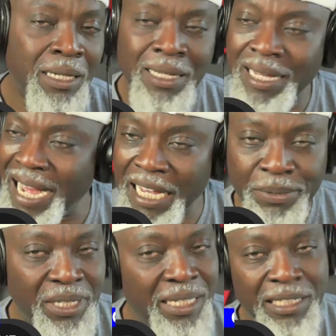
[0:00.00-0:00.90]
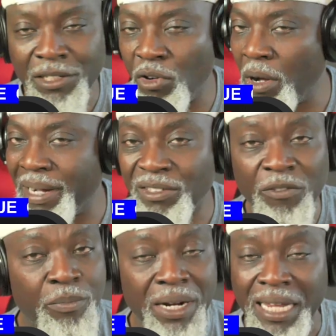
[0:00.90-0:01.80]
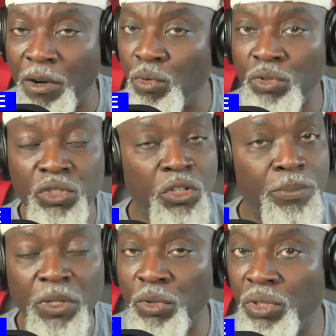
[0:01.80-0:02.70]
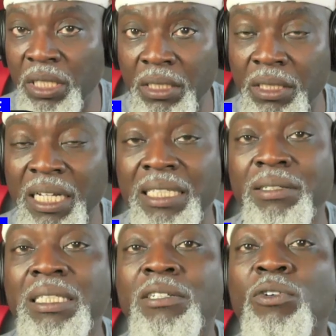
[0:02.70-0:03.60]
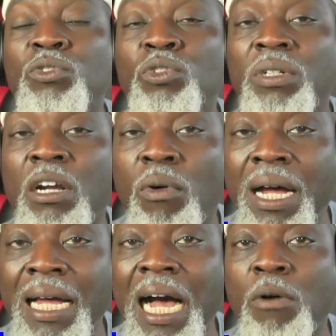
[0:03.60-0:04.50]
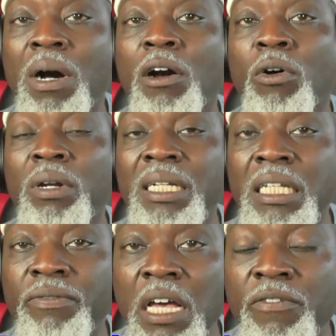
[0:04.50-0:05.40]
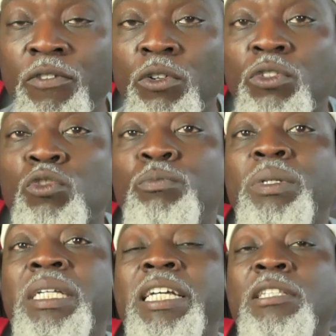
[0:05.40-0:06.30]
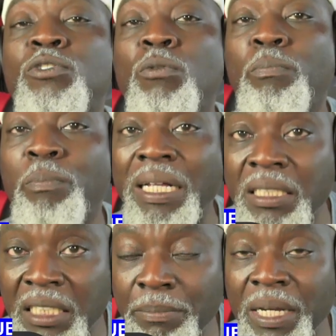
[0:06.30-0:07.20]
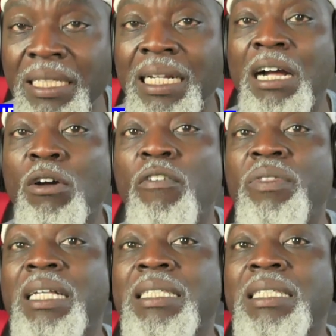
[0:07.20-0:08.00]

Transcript: I keep saying it, no amount of prayer will stop the looting. It is going to require our collective effort to begin to participate in our governance